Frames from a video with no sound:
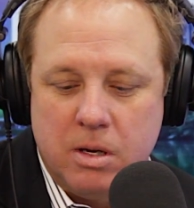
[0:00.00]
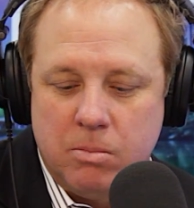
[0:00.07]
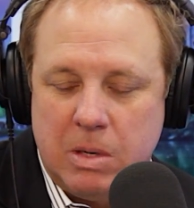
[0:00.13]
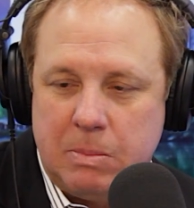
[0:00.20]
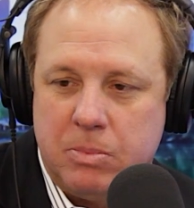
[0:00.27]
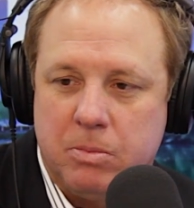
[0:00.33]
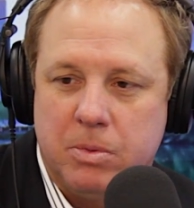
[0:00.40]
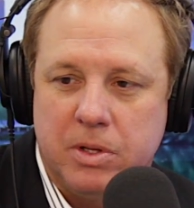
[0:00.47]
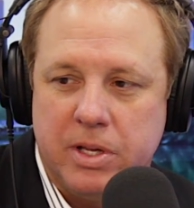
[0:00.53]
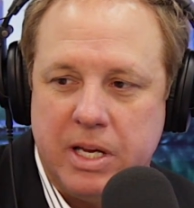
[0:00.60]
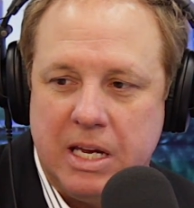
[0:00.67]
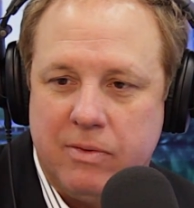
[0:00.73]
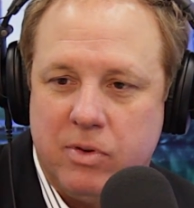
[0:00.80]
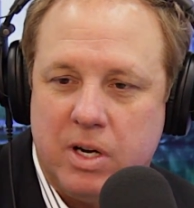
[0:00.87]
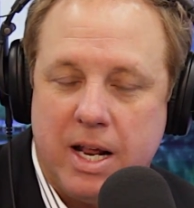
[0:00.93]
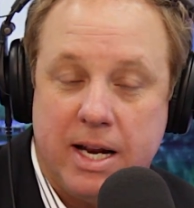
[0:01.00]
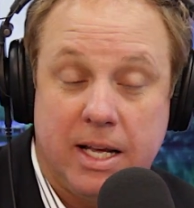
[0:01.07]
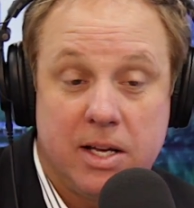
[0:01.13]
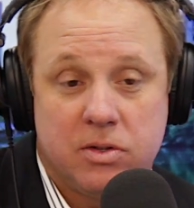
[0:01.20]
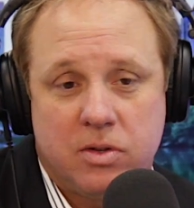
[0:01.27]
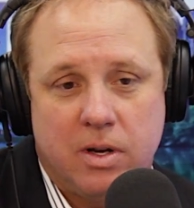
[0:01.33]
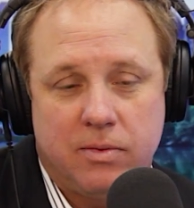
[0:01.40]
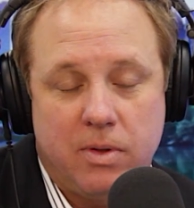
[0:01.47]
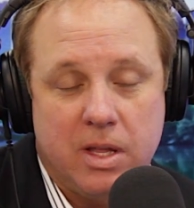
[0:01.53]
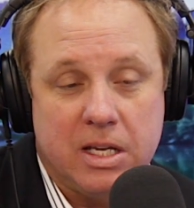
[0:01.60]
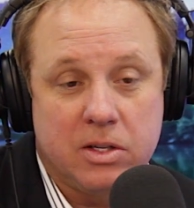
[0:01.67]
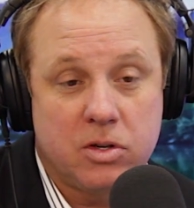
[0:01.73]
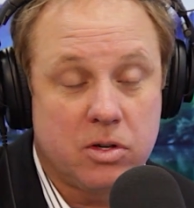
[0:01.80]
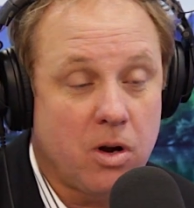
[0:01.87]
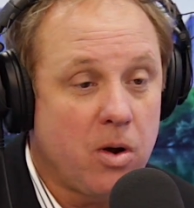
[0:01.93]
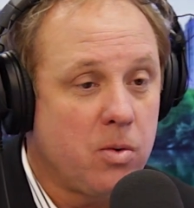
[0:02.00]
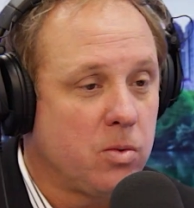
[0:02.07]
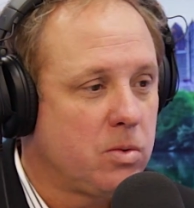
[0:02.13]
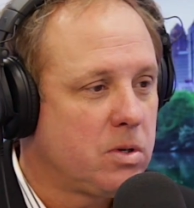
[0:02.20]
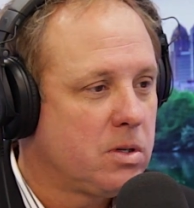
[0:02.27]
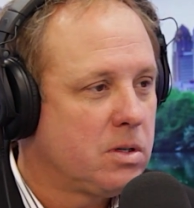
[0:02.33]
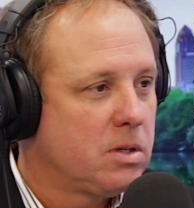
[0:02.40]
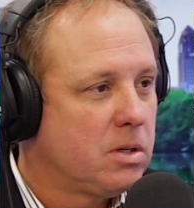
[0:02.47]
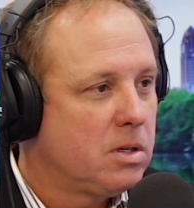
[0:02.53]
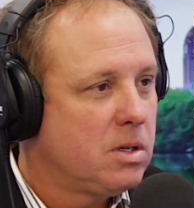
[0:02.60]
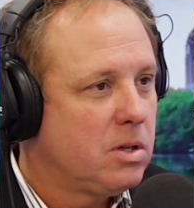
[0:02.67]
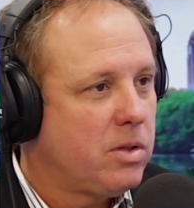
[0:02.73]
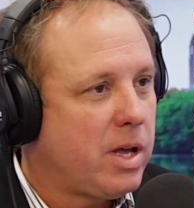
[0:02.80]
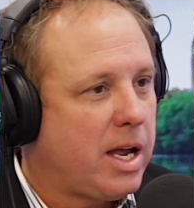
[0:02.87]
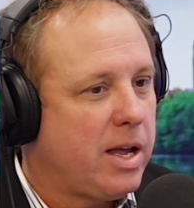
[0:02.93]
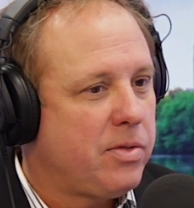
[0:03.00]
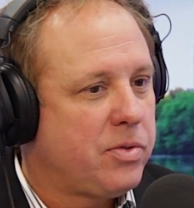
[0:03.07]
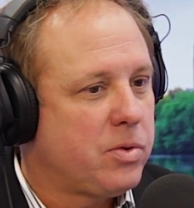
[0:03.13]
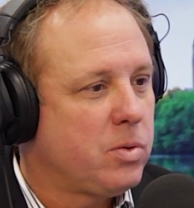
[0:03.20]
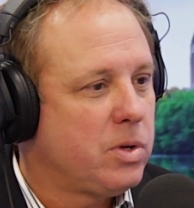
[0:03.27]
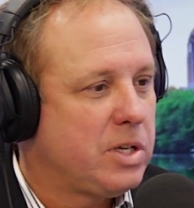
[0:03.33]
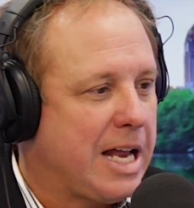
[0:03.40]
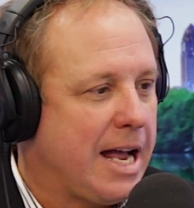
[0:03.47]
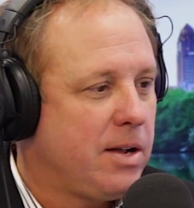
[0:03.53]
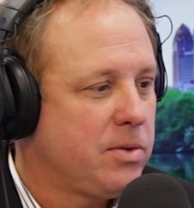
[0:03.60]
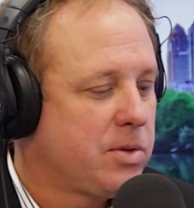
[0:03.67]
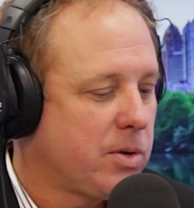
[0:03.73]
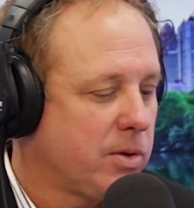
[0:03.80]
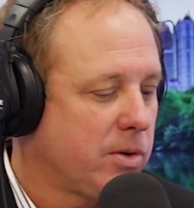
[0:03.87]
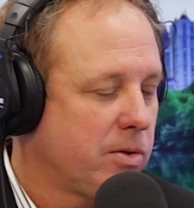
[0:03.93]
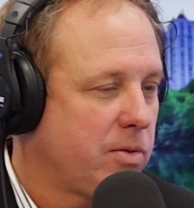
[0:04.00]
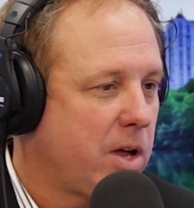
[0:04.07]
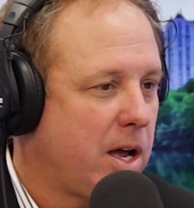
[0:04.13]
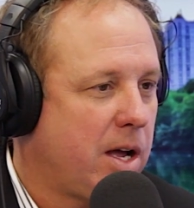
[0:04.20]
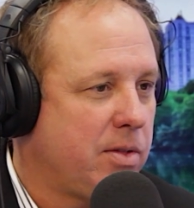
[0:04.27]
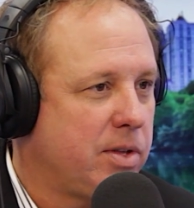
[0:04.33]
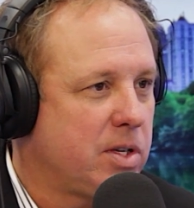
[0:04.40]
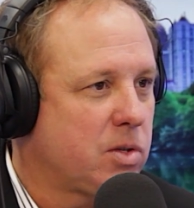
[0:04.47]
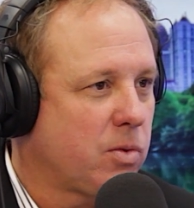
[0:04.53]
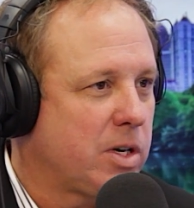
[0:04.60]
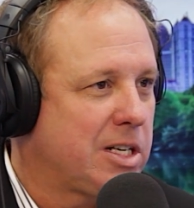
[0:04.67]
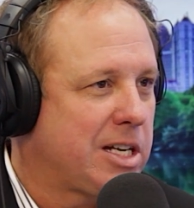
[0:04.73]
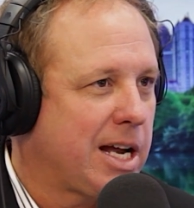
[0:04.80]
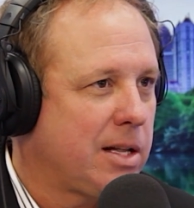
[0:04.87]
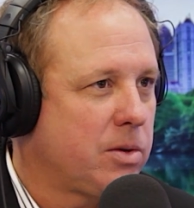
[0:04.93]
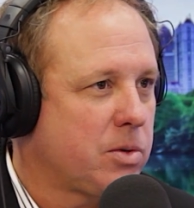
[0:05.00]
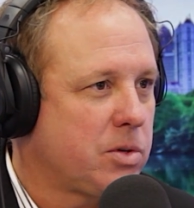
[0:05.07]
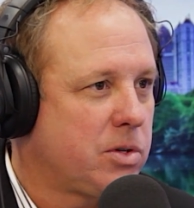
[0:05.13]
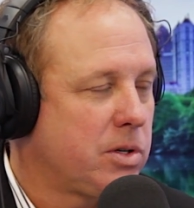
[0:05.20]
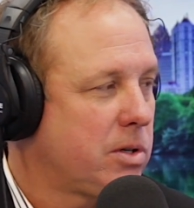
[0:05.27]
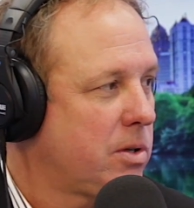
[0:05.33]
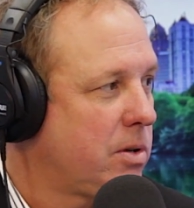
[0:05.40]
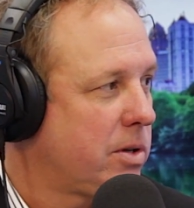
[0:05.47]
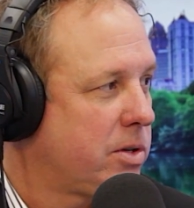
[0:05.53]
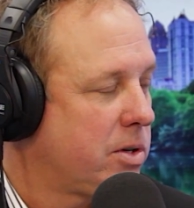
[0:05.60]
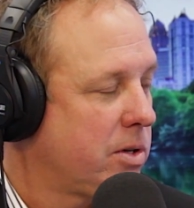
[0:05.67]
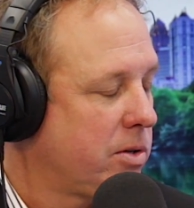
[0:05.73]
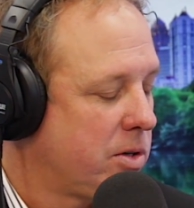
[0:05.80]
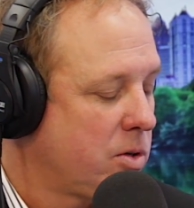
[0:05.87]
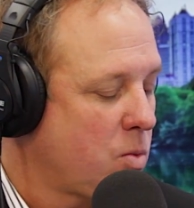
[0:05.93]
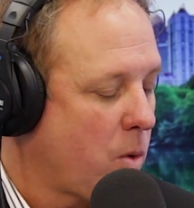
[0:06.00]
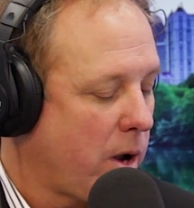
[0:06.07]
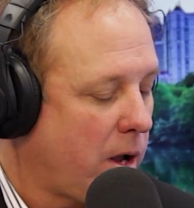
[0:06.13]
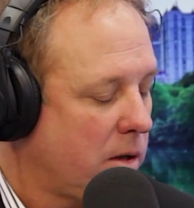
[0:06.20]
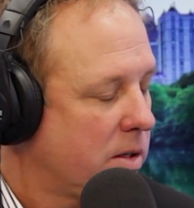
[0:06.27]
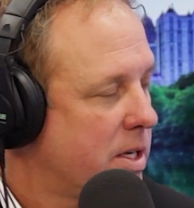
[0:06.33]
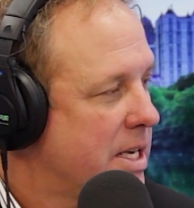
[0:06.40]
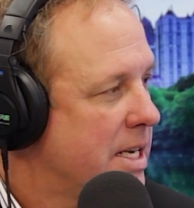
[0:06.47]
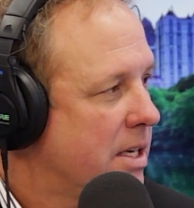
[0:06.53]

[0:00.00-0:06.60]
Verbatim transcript: people believe, and I guess they, it's shown that through a downturn, uh, these retailers still do well.